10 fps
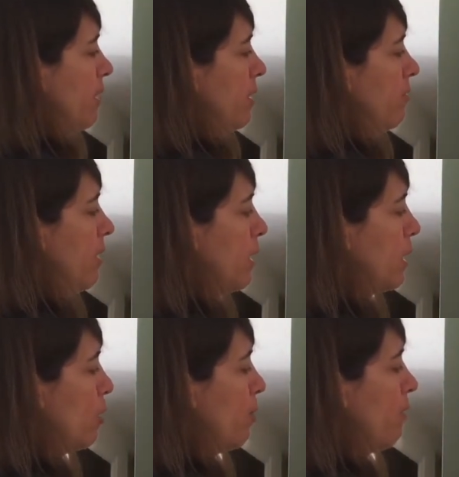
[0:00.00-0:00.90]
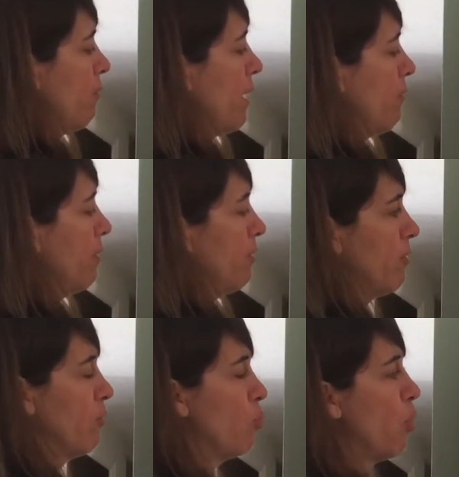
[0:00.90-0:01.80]
Dividing here by 5 gives
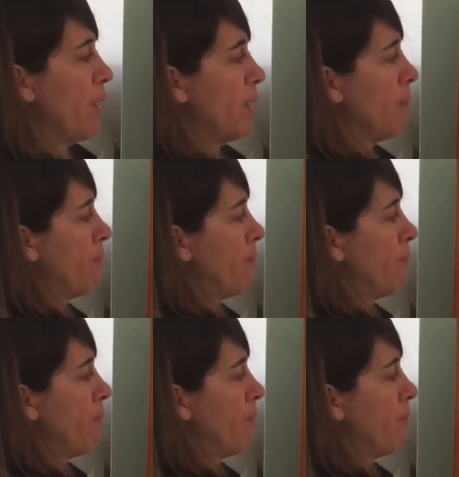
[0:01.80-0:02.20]
us 1.